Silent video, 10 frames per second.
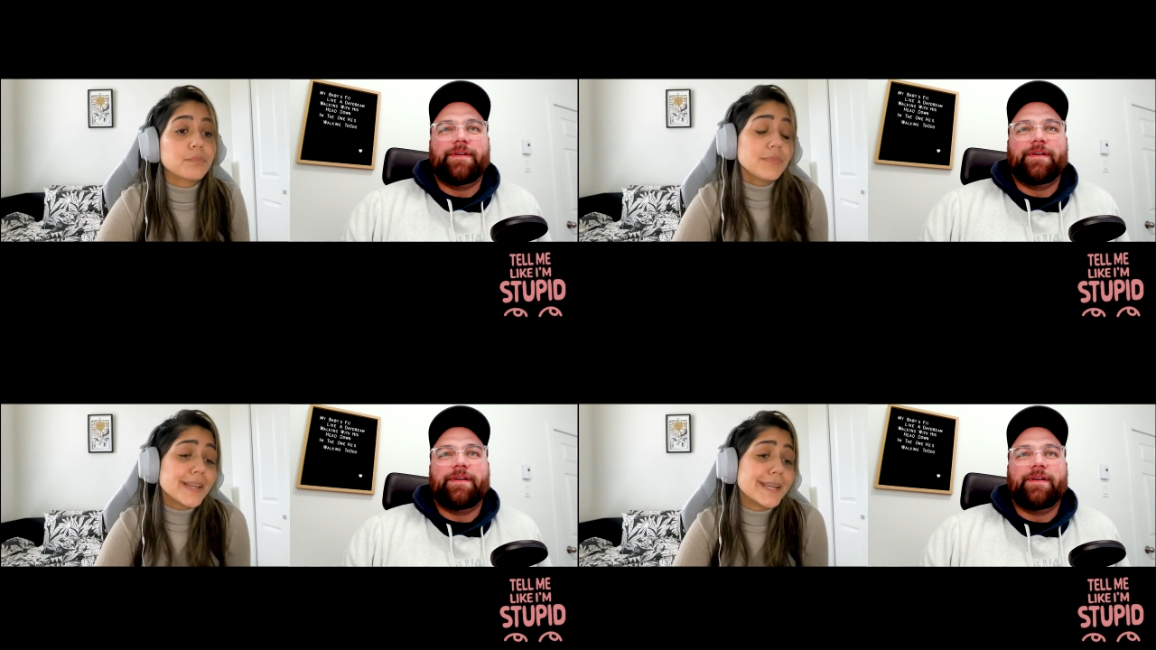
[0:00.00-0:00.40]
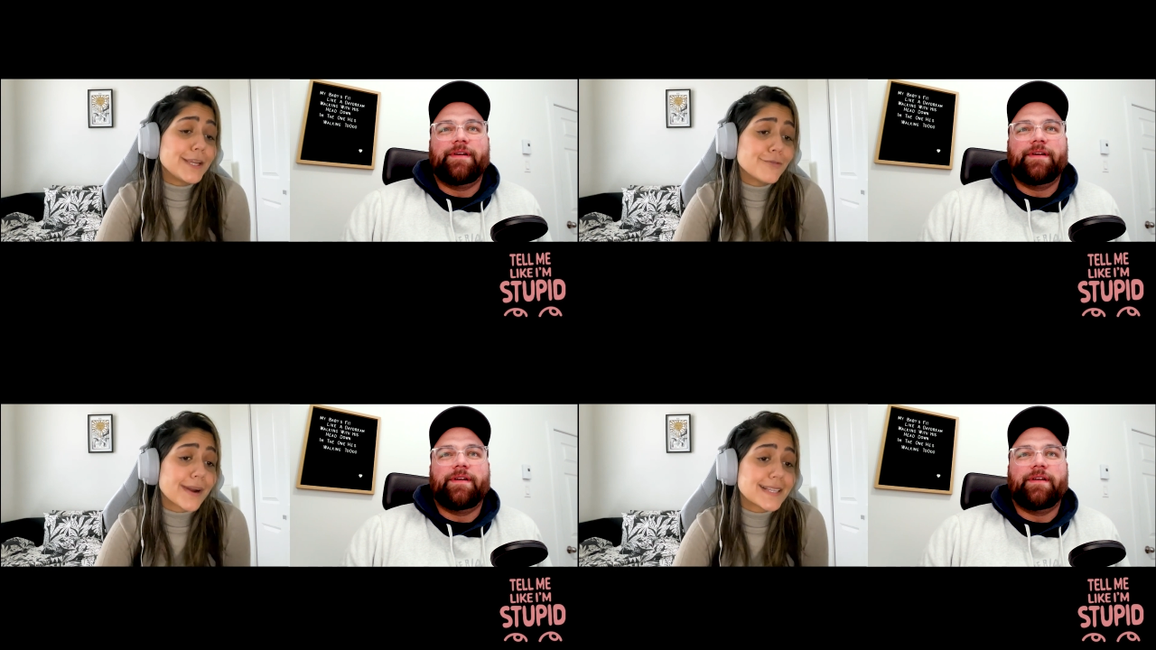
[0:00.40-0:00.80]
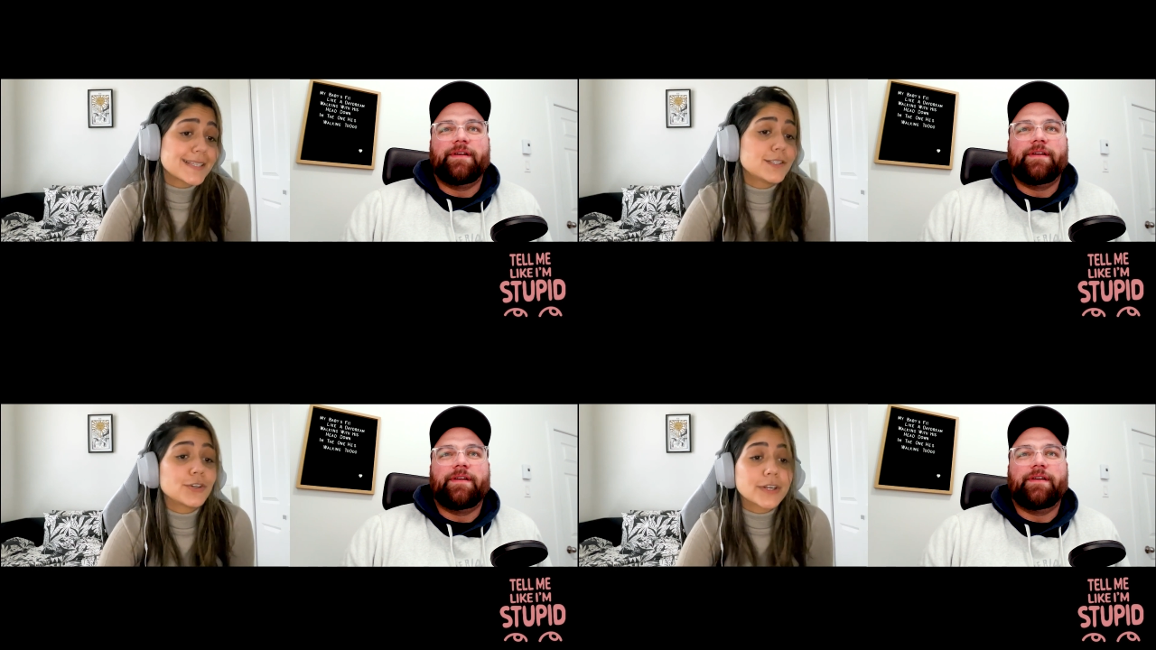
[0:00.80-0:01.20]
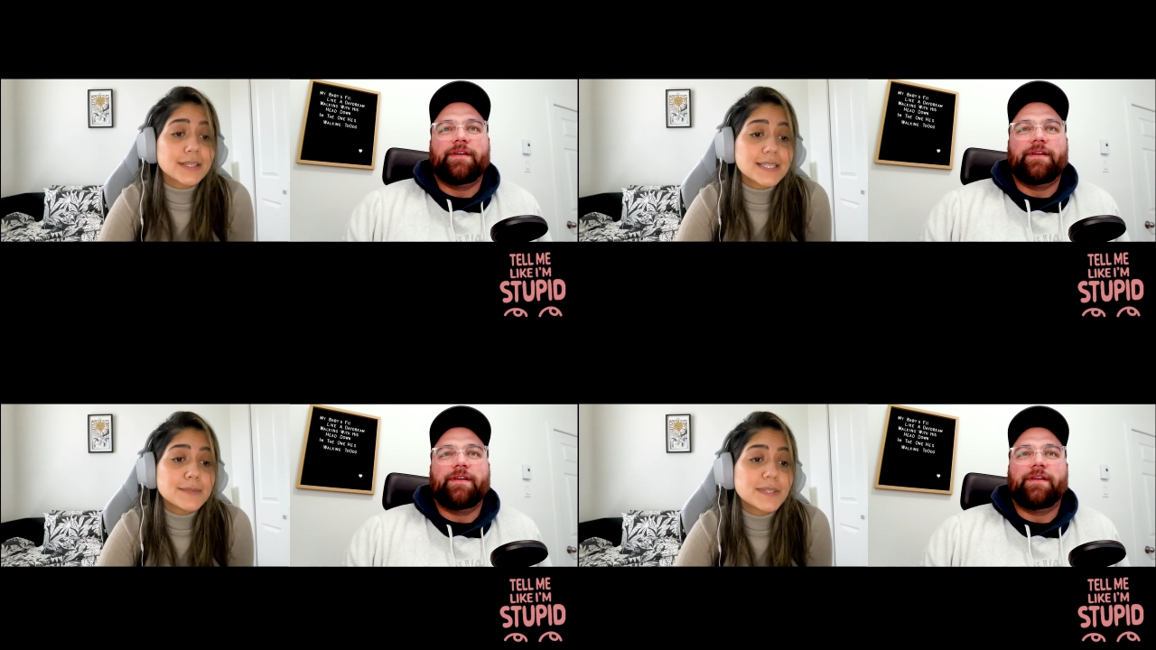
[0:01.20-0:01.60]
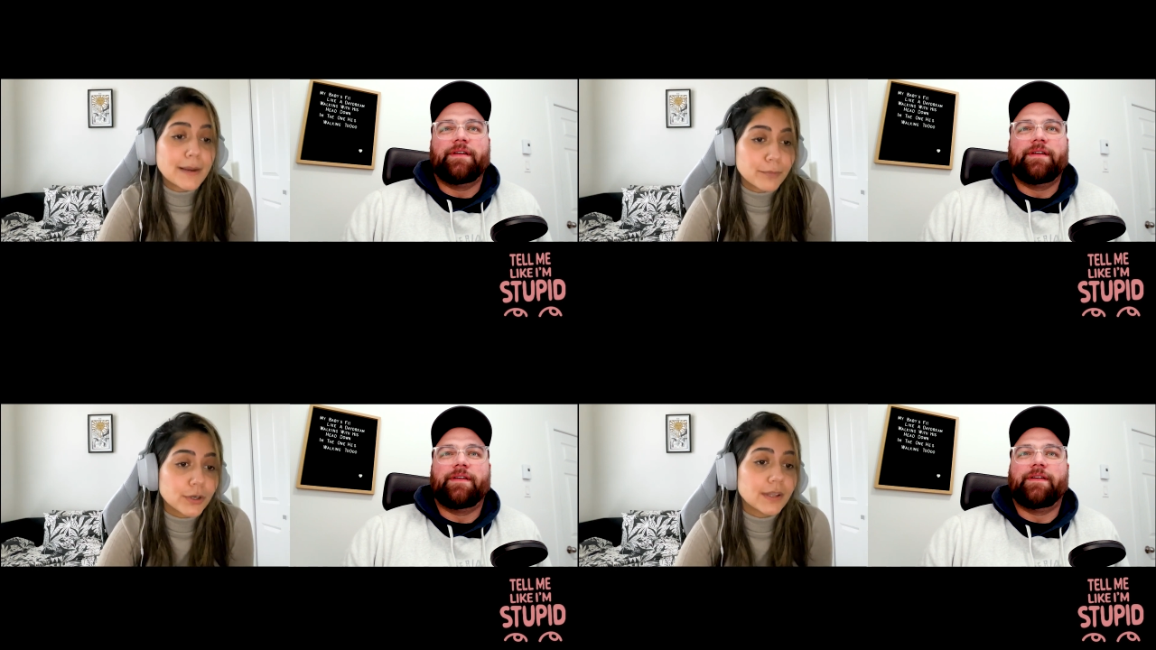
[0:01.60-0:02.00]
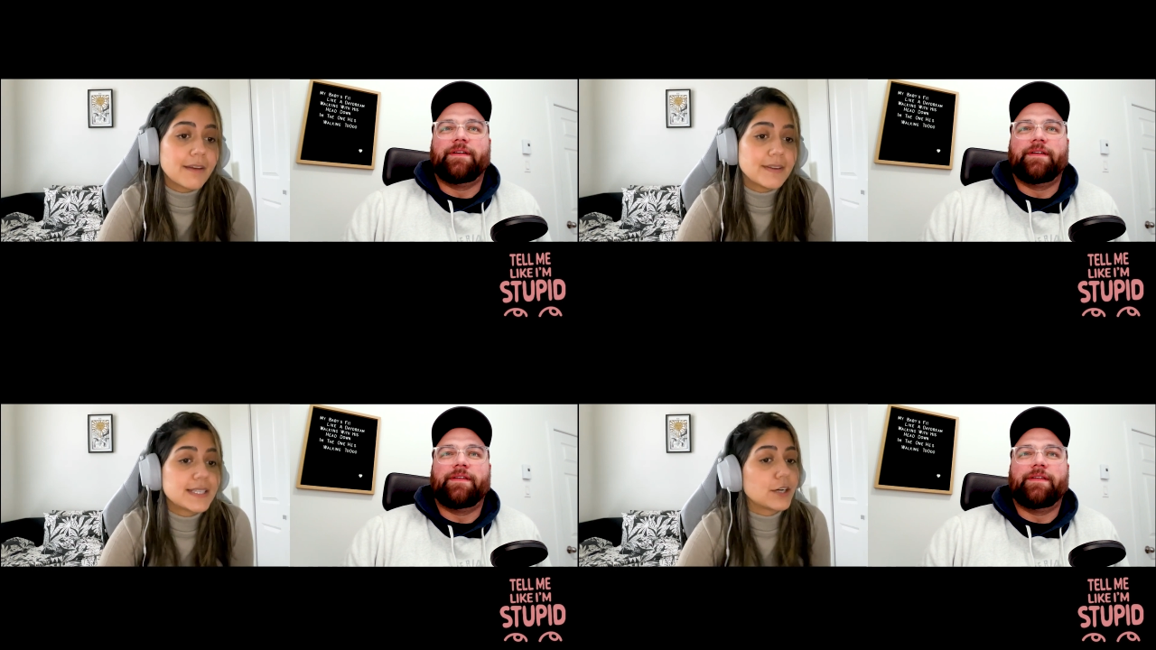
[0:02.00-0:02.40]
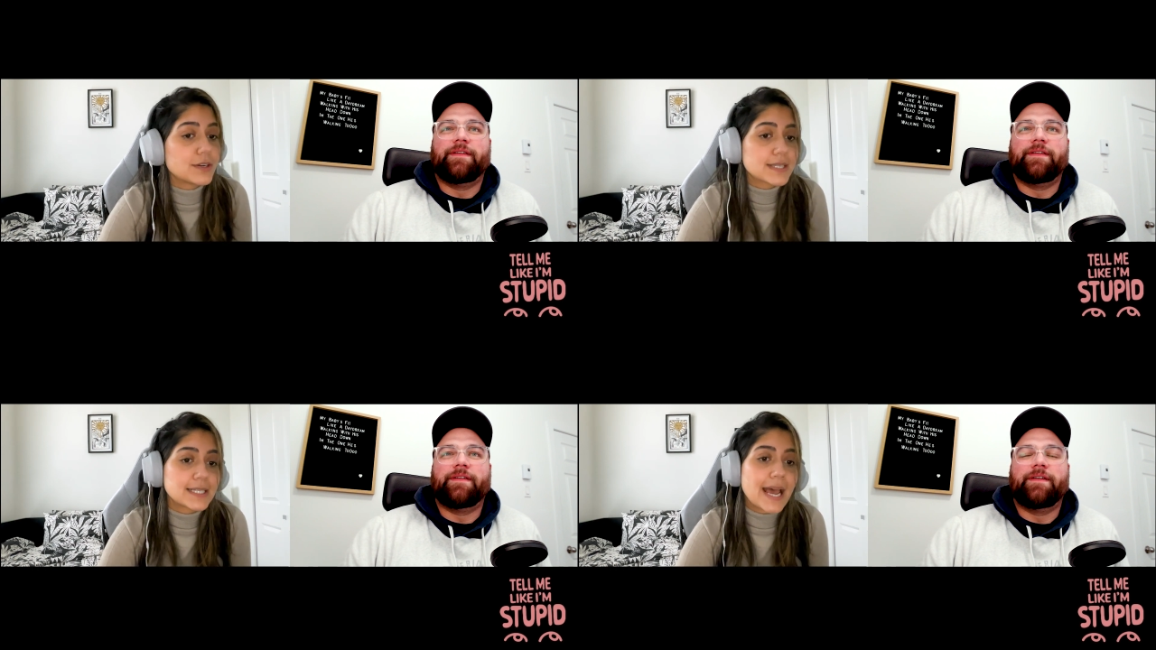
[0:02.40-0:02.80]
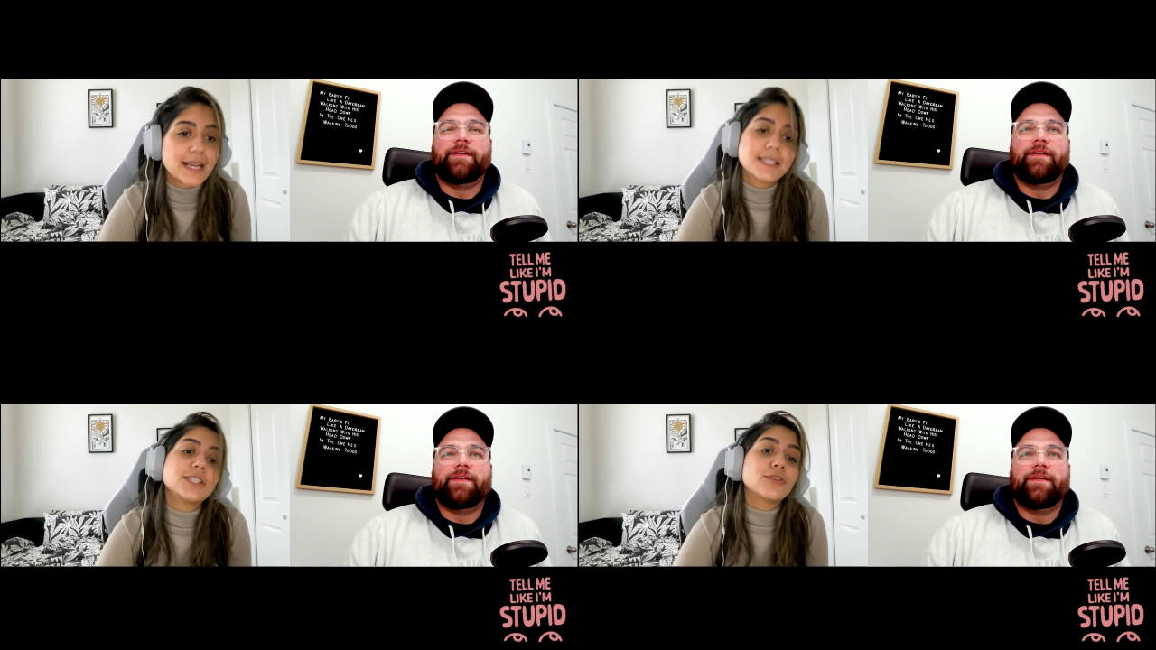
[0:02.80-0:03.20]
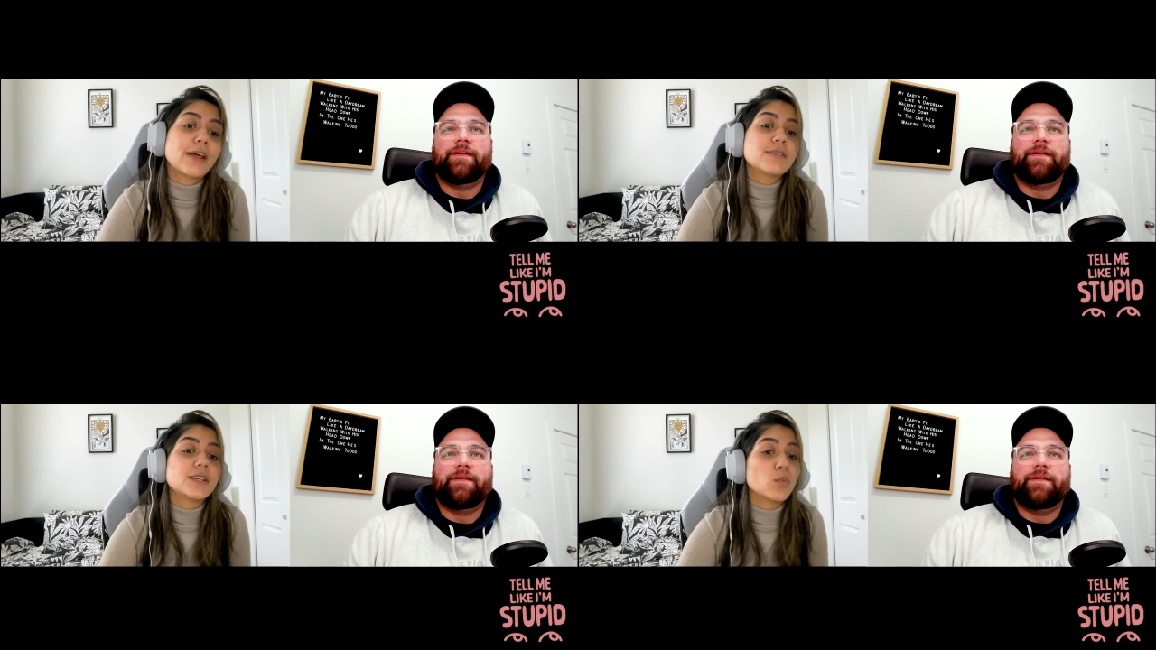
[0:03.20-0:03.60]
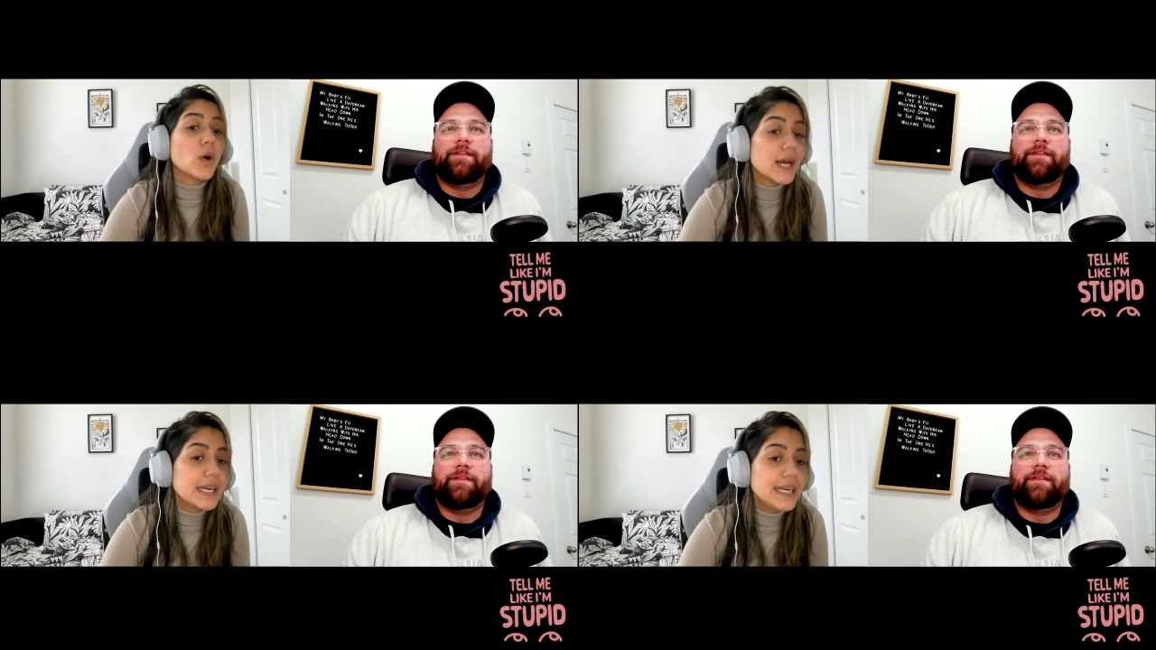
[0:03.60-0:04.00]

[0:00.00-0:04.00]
Speaker 1: he writes that during the September 11 terrorist attacks in 2001,